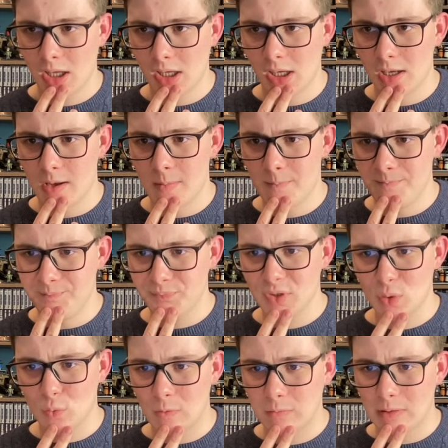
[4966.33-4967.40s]
Um,
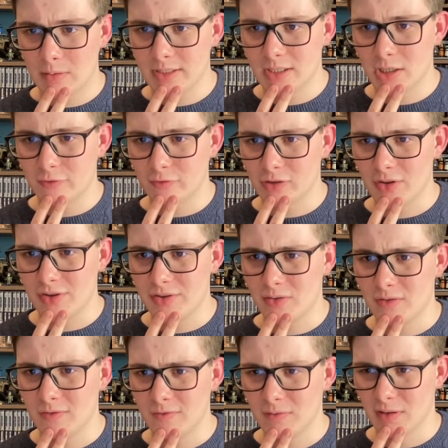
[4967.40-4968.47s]
we'll probably go for another
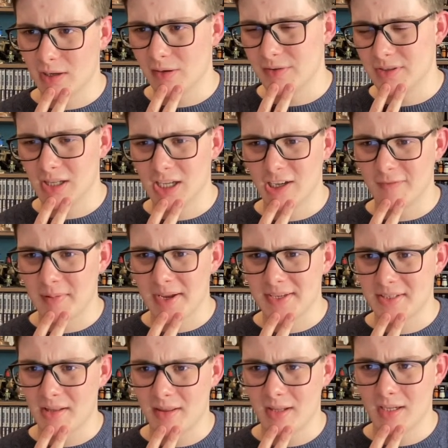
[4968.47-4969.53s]
sort of go till half
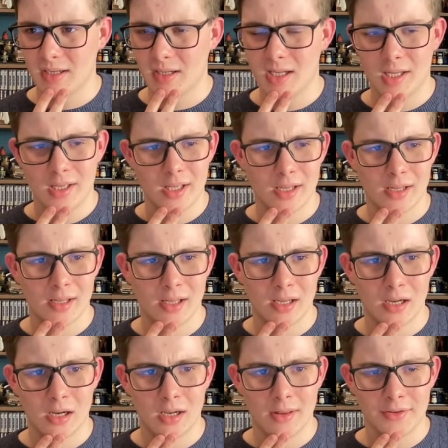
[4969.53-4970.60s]
past, I think.
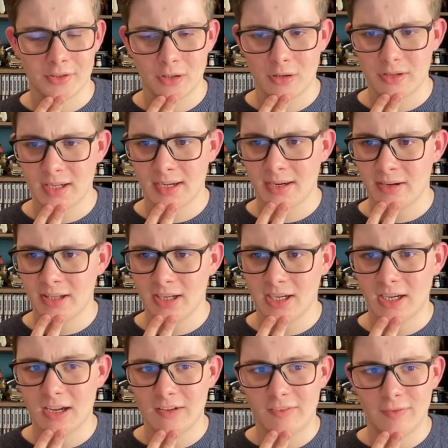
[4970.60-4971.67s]
Uh, that's a good hour and a
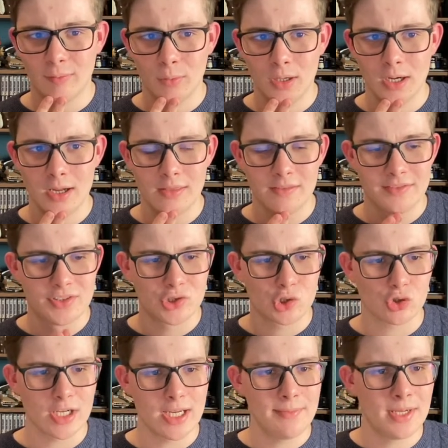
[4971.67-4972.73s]
half worth of
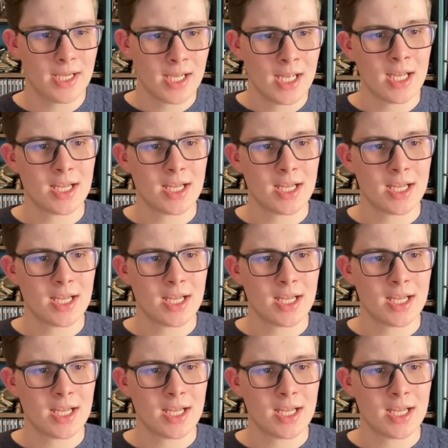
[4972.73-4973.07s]
stream.